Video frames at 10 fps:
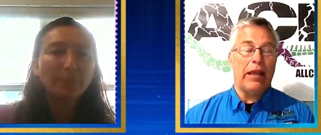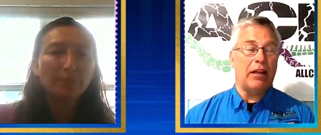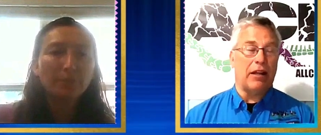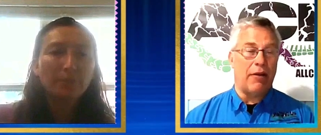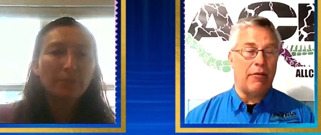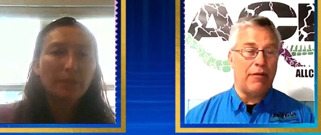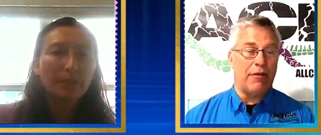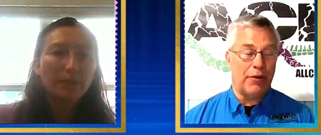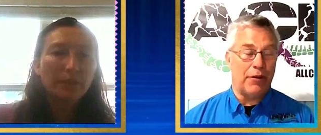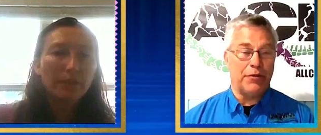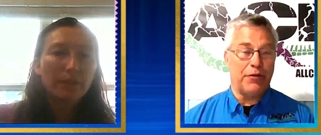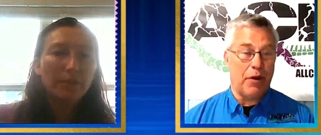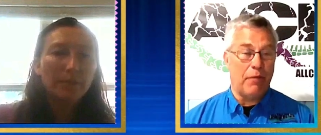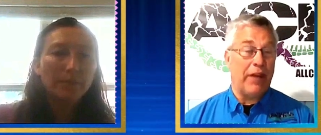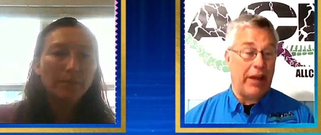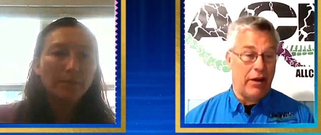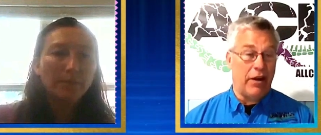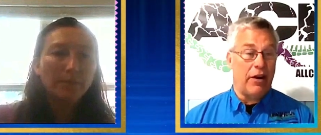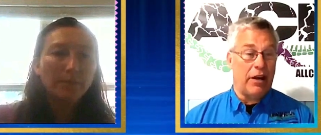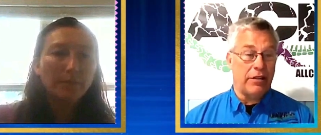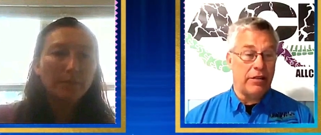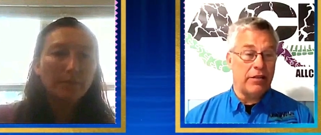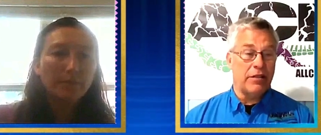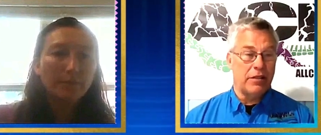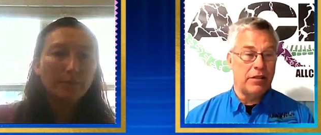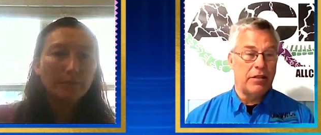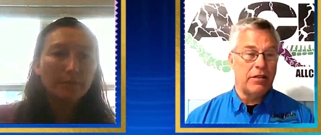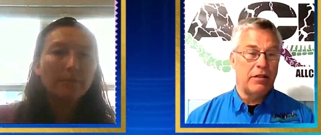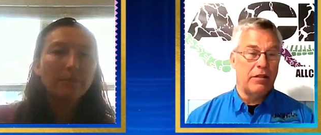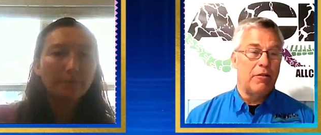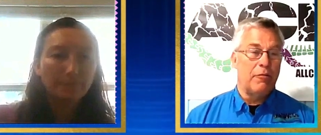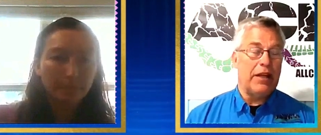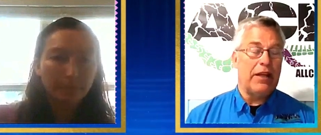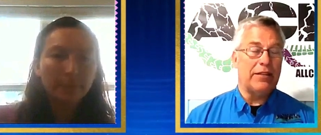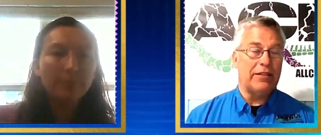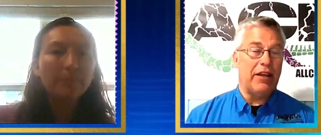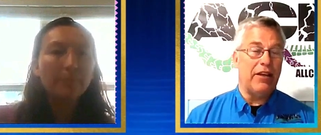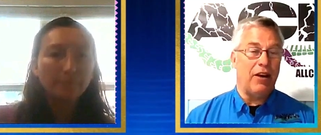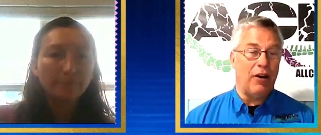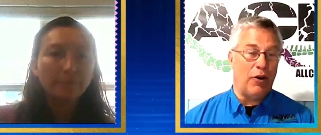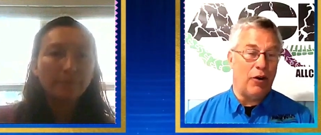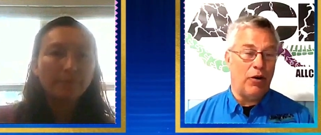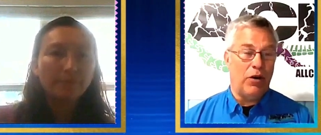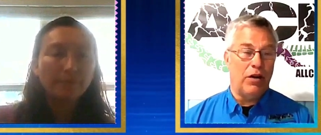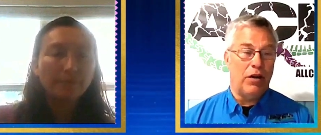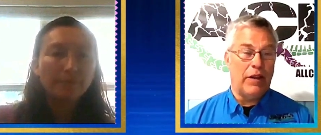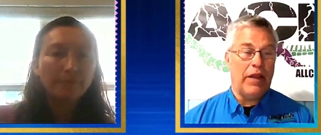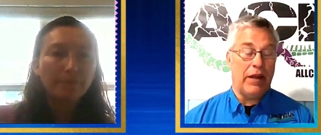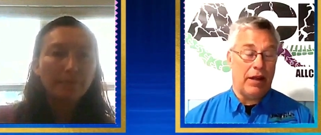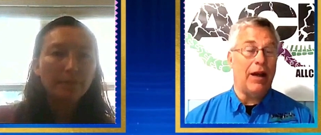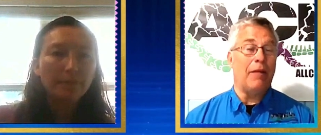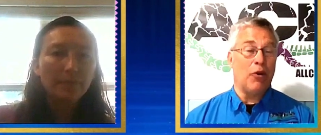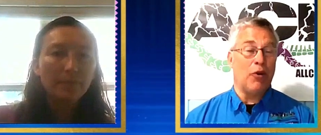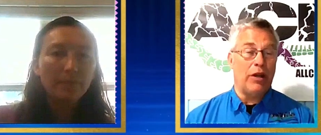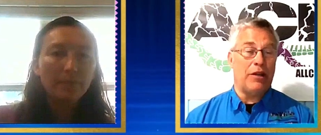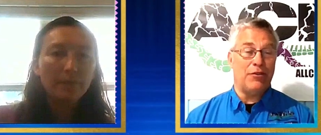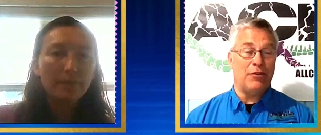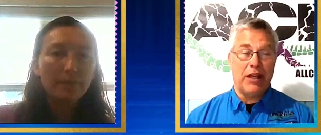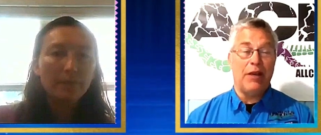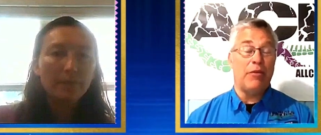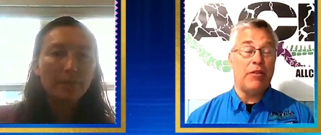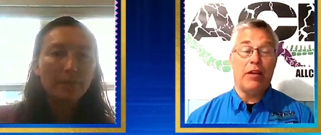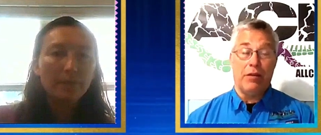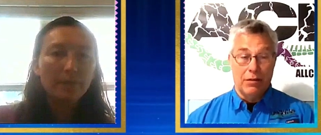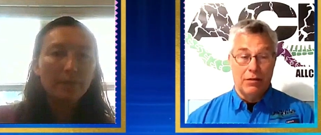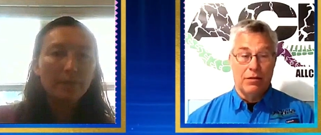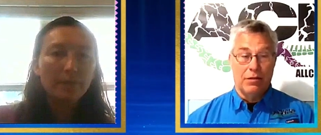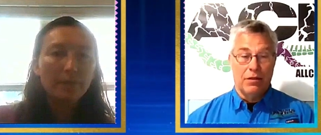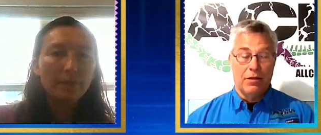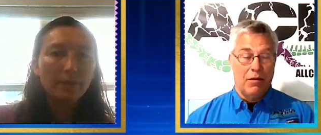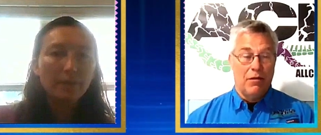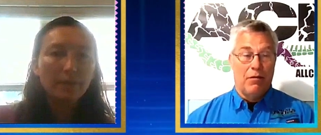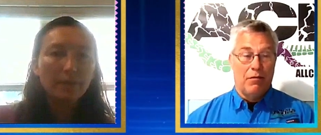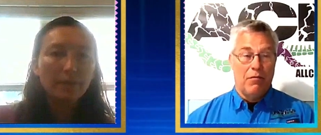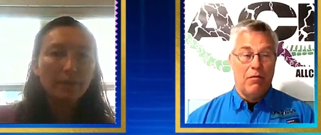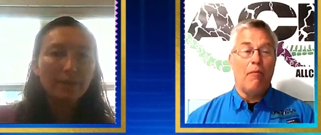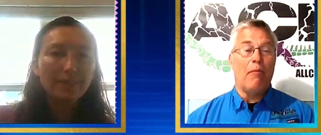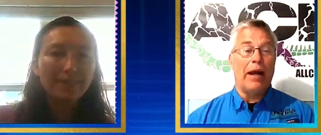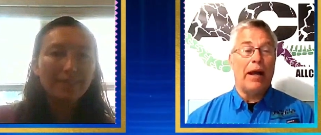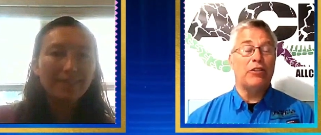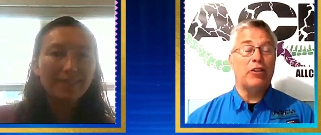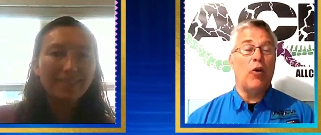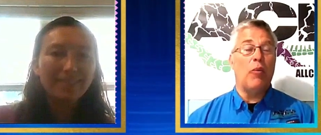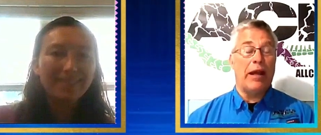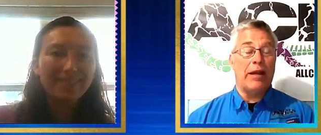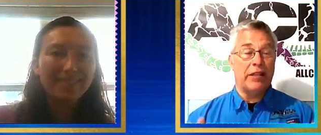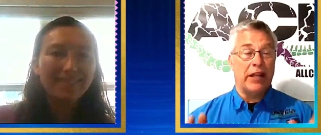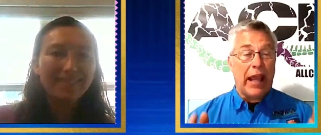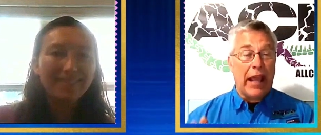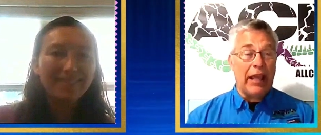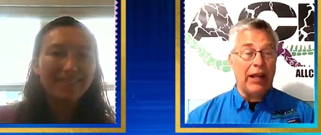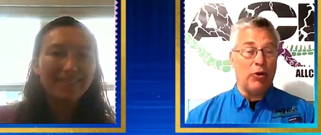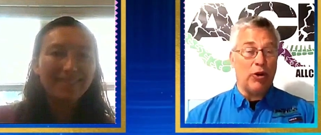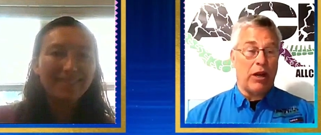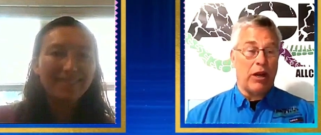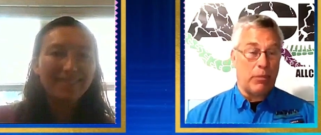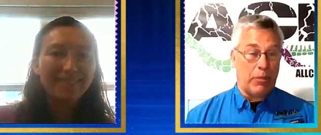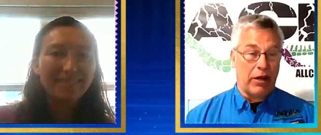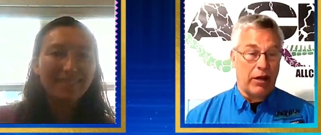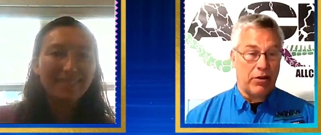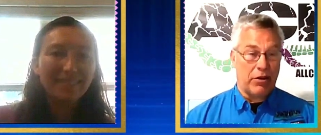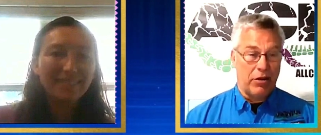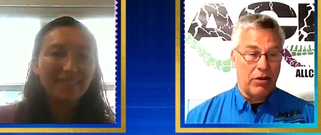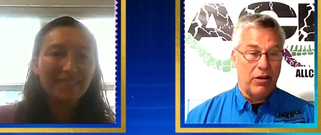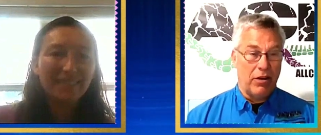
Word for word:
Speaker 1: I get a lot of referrals from veterinarians because they know that I'm going to stay within my scope as an animal chiropractor,